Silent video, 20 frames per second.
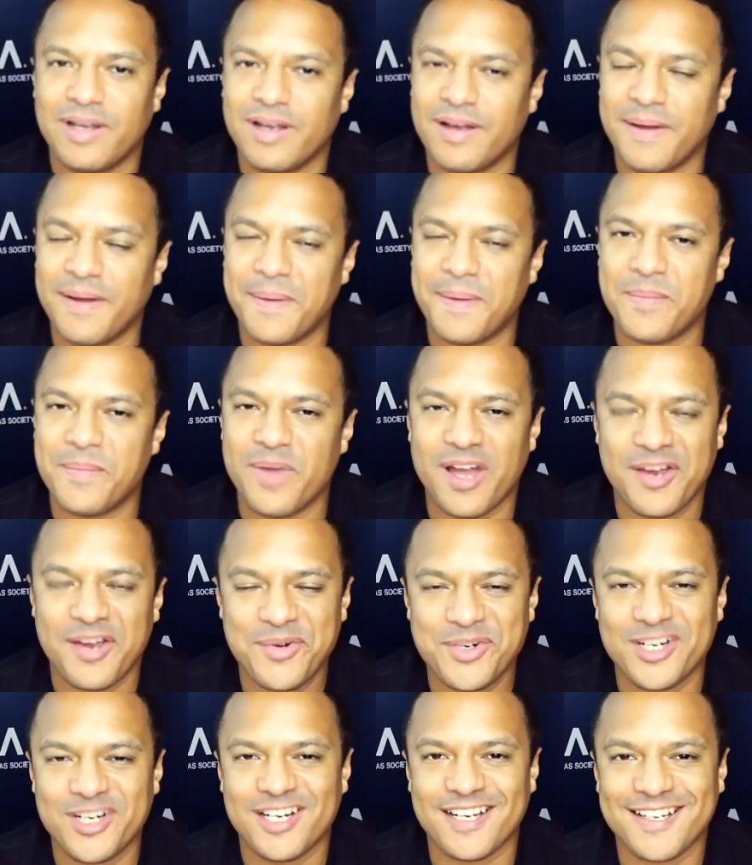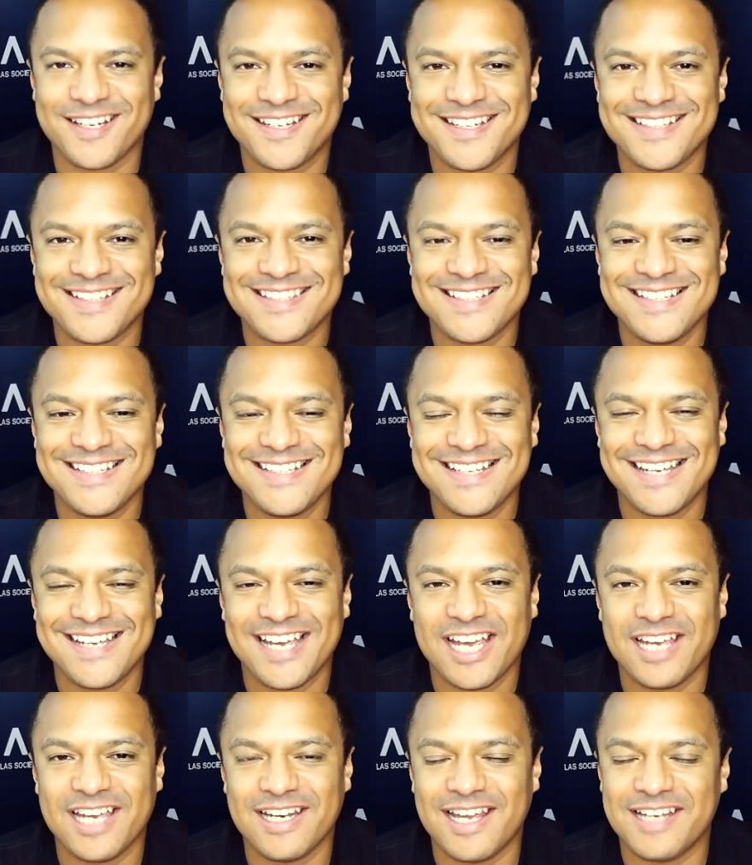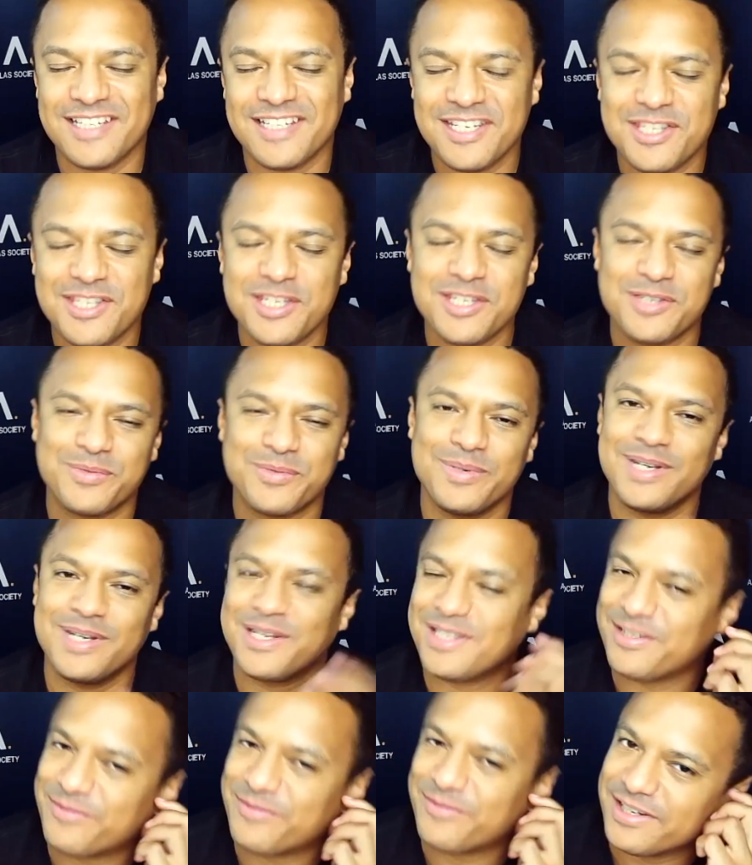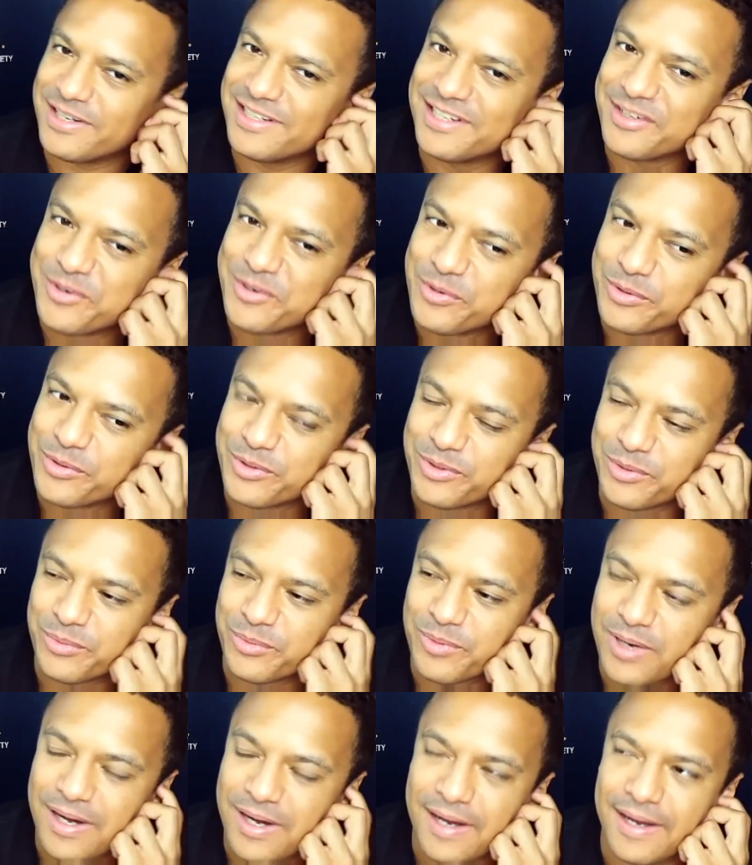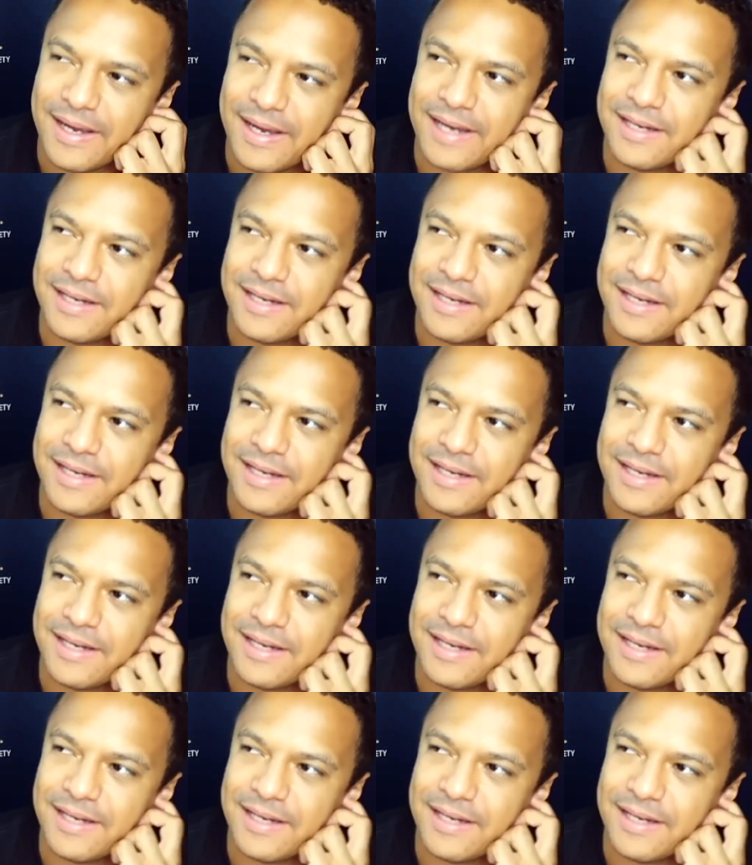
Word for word: Um, I really like it, and and this is really defining who you are.